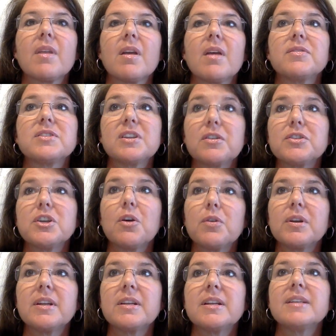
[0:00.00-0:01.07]

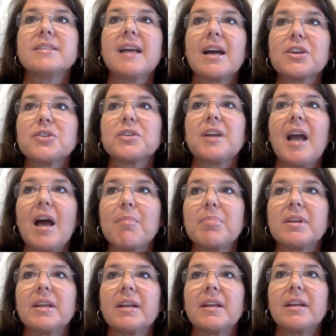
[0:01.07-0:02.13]
serotonin is actually
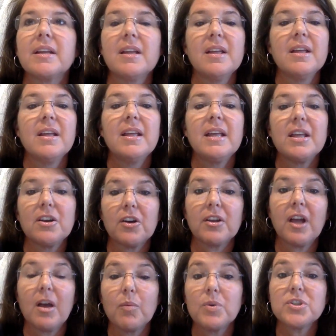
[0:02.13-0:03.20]
happening in our
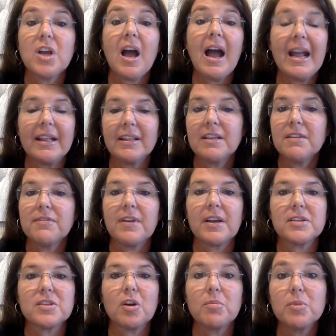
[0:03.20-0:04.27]
gut, which highly
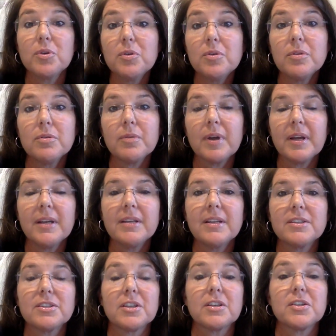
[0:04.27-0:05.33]
affects our mood, right?
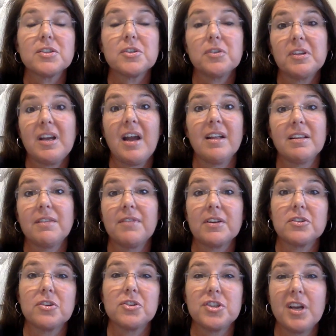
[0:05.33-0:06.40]
It's going to certainly highly
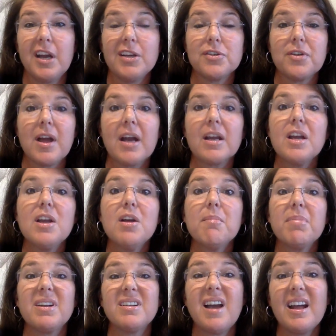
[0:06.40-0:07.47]
affect our GI tract,
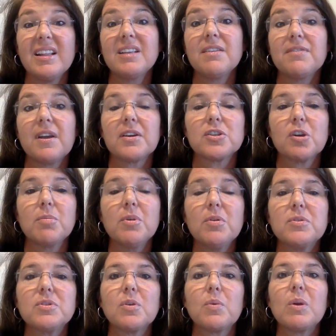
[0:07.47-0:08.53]
but it highly affects our
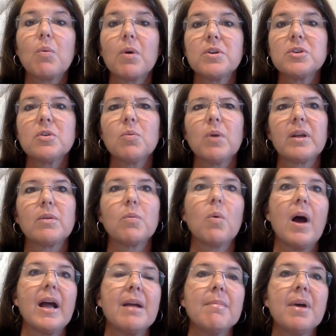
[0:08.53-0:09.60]
mood. So we wonder, like,
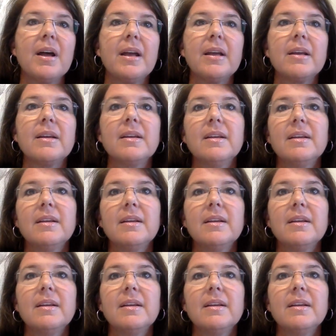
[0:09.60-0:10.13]
why am I,